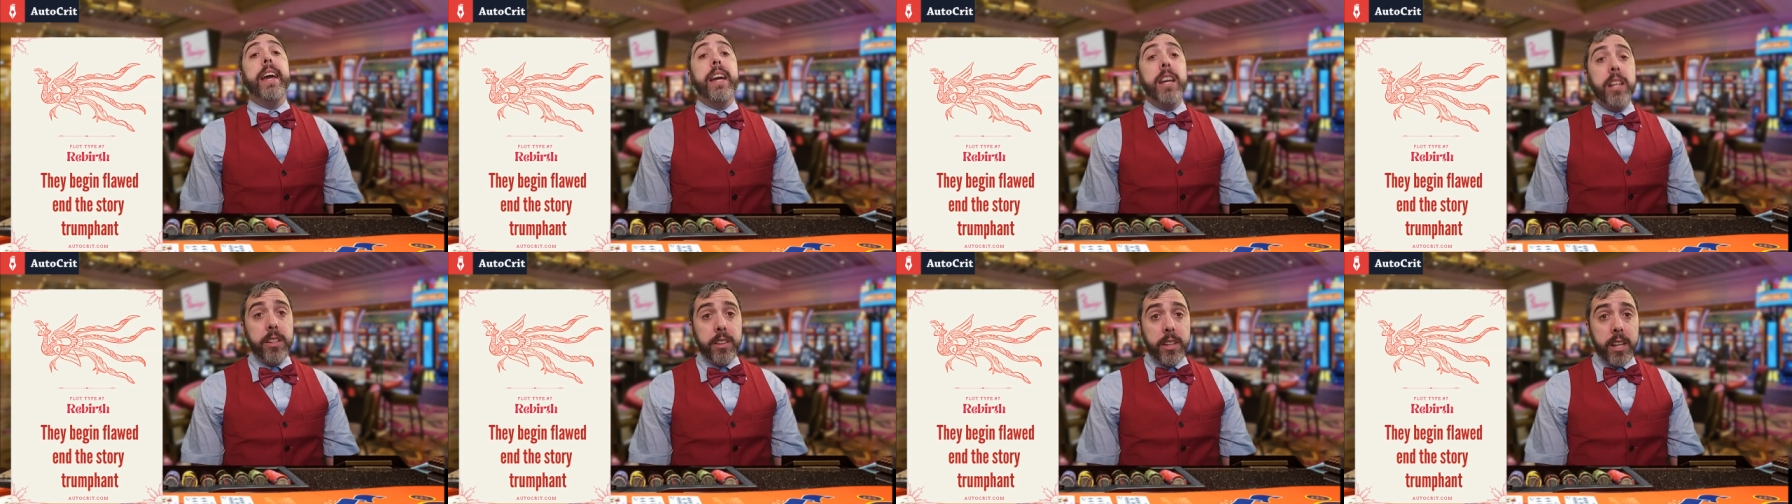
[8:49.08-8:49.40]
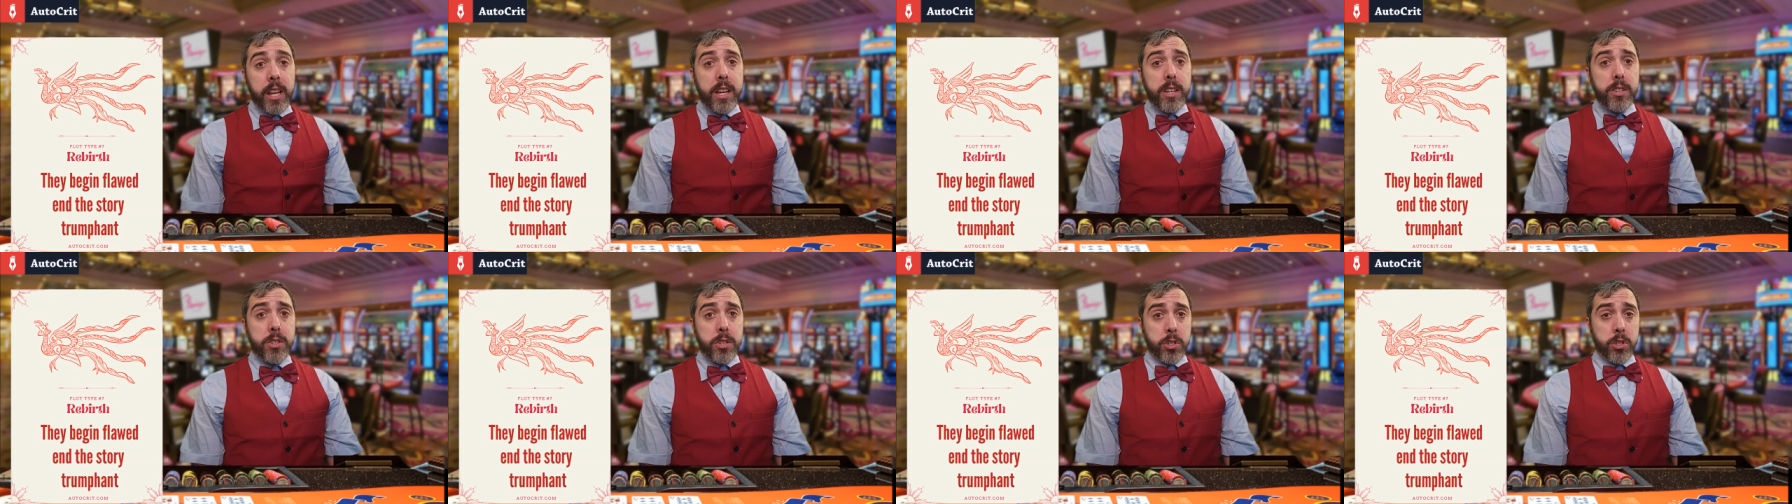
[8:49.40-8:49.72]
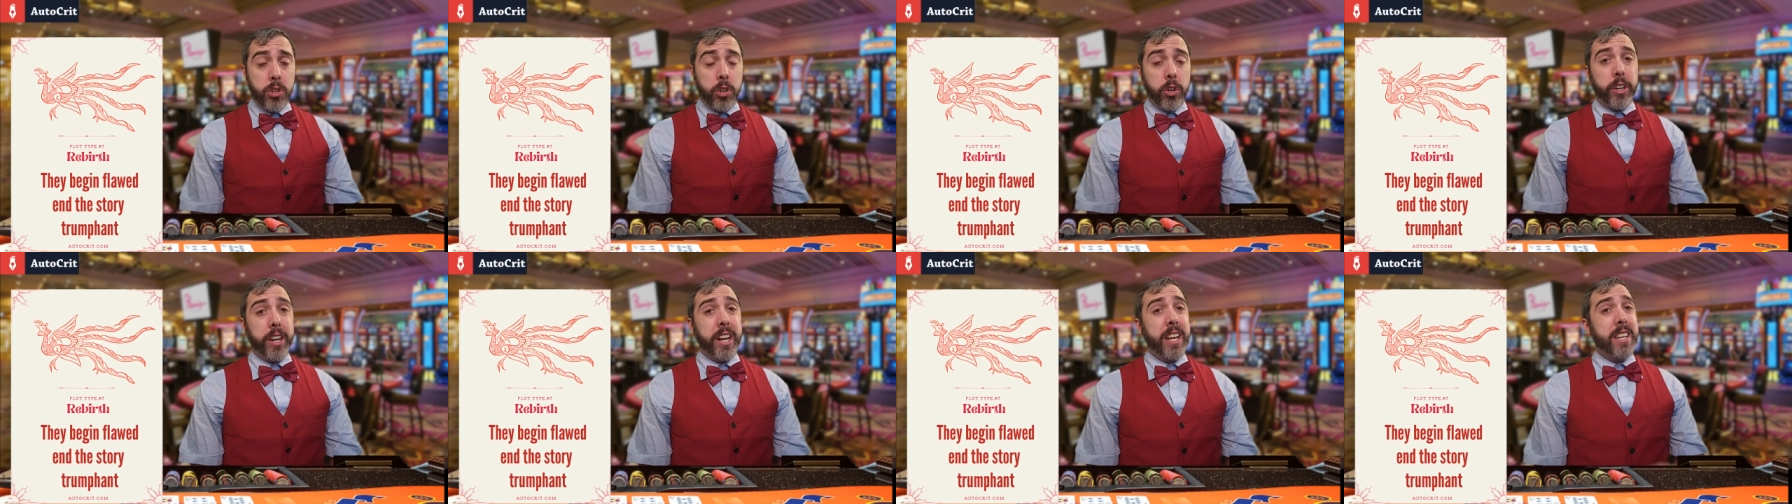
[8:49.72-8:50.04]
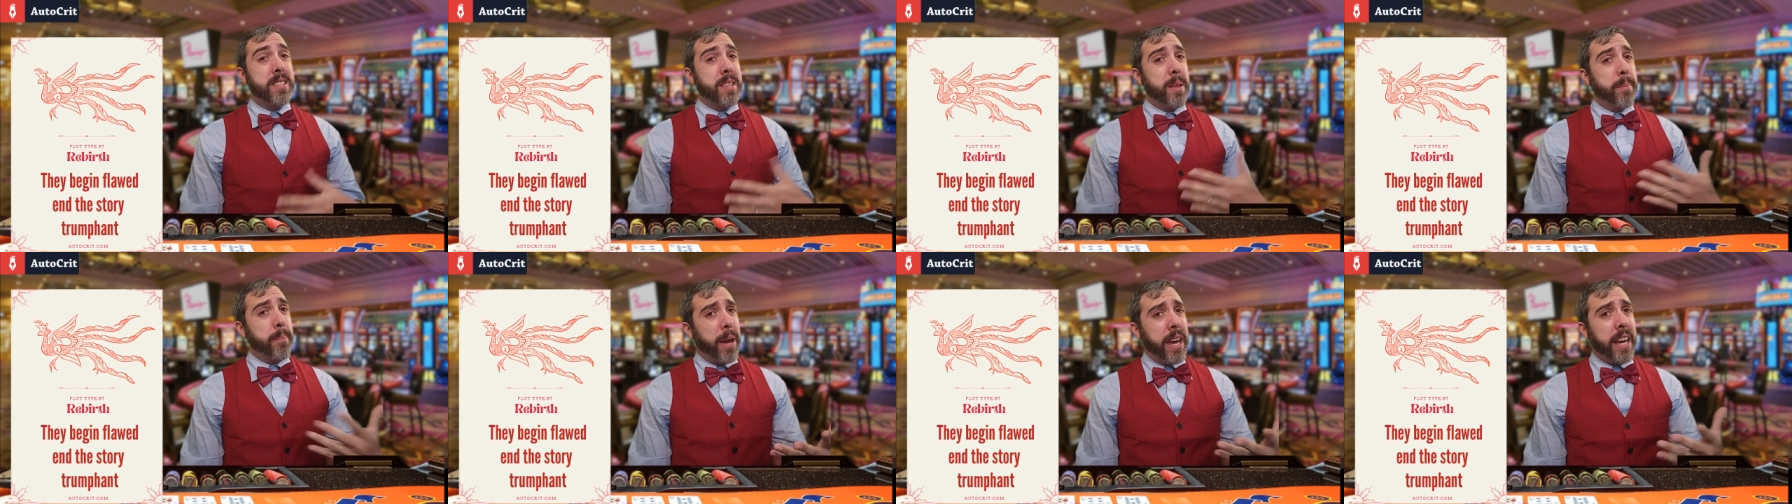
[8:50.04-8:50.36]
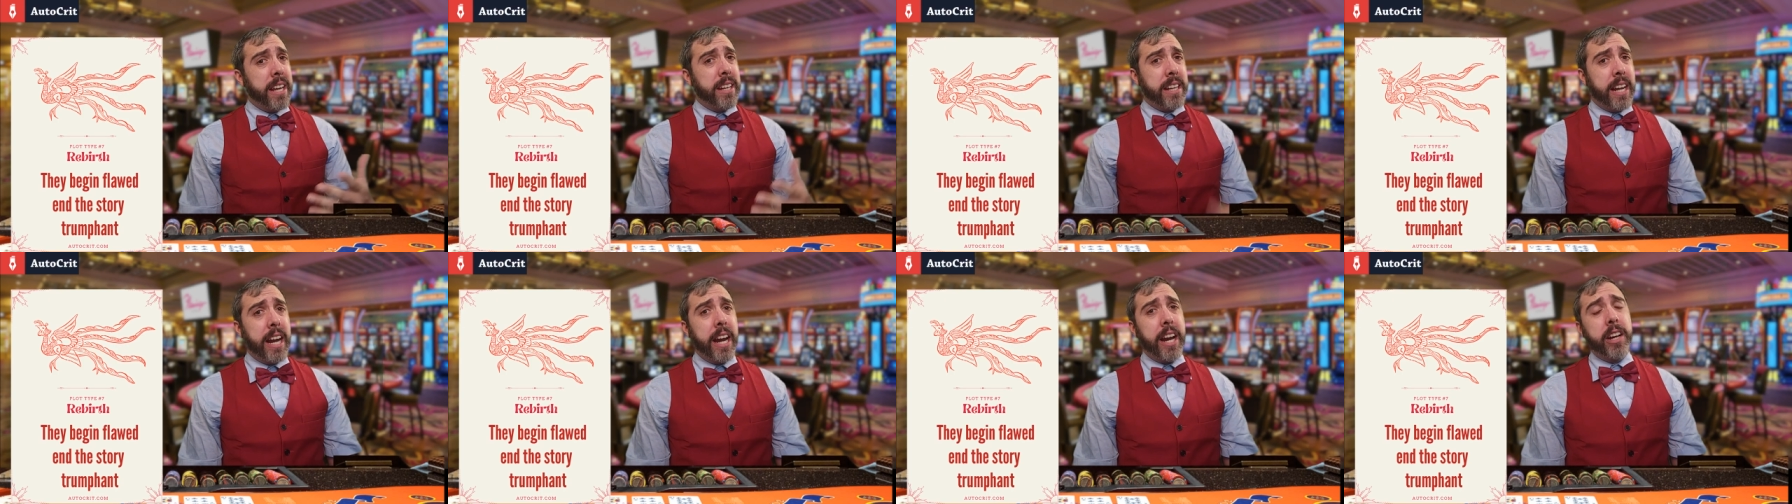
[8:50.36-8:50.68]
In these stories, the
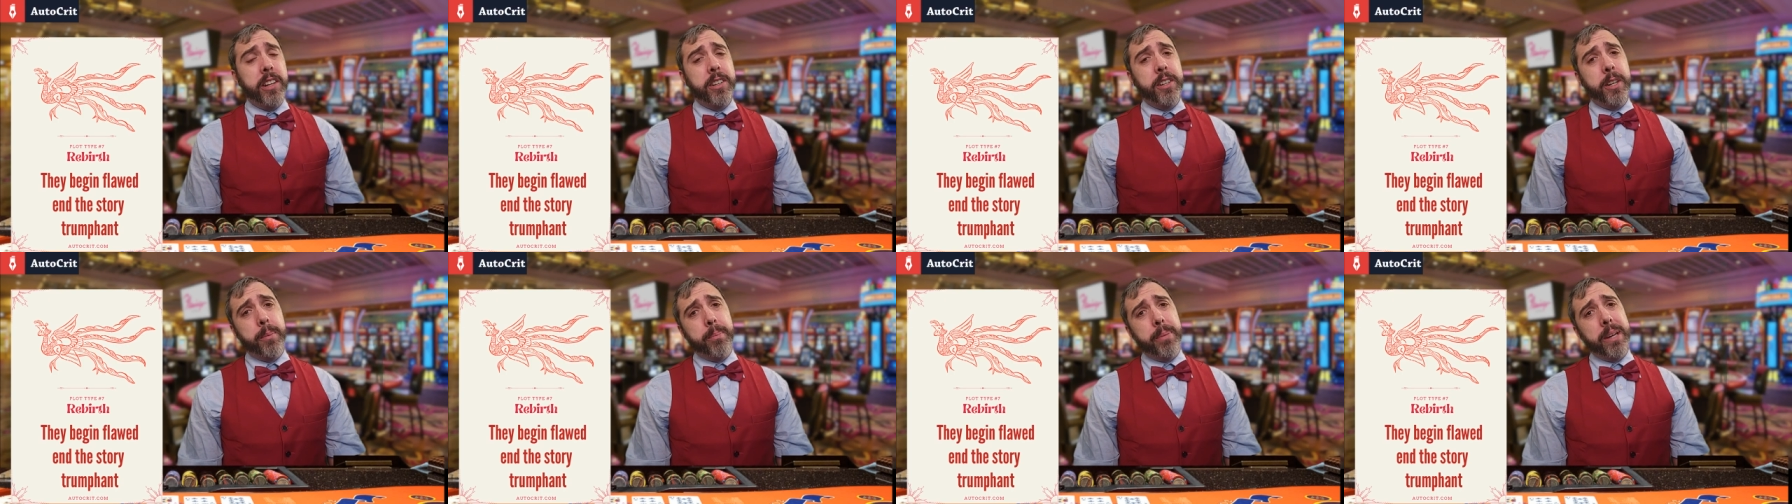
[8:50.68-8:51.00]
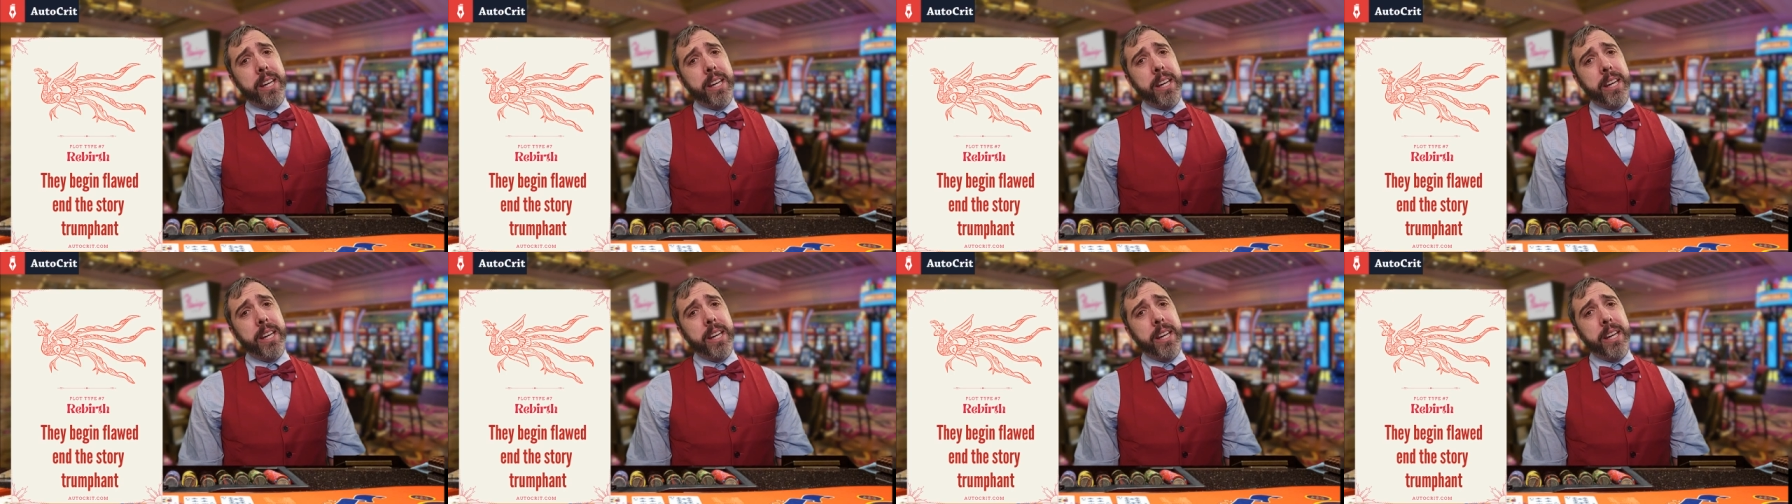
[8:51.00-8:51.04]
main character